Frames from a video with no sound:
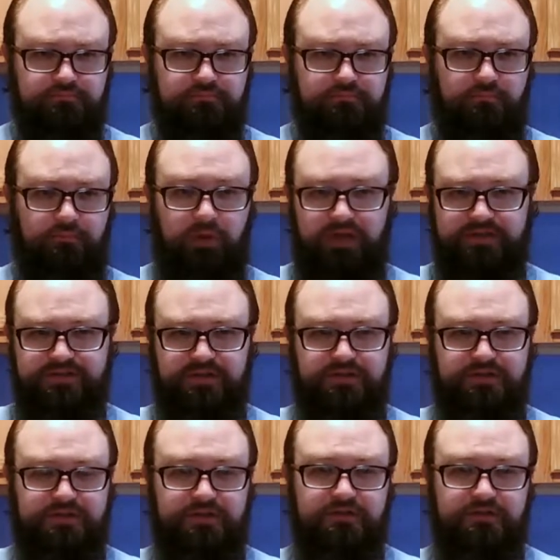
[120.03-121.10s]

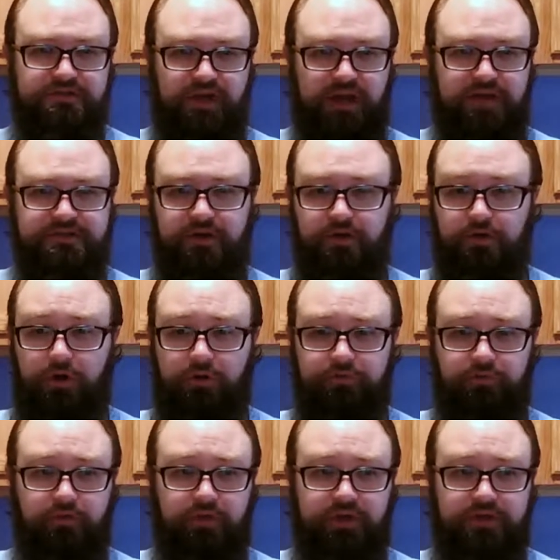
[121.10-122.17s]
Monsters still change and grow
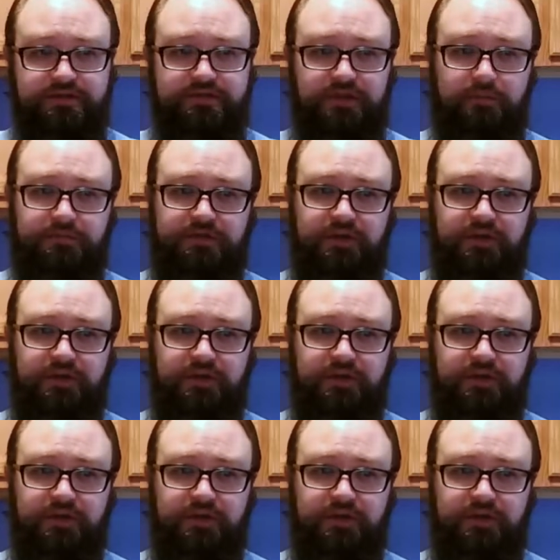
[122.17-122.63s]
through the consumption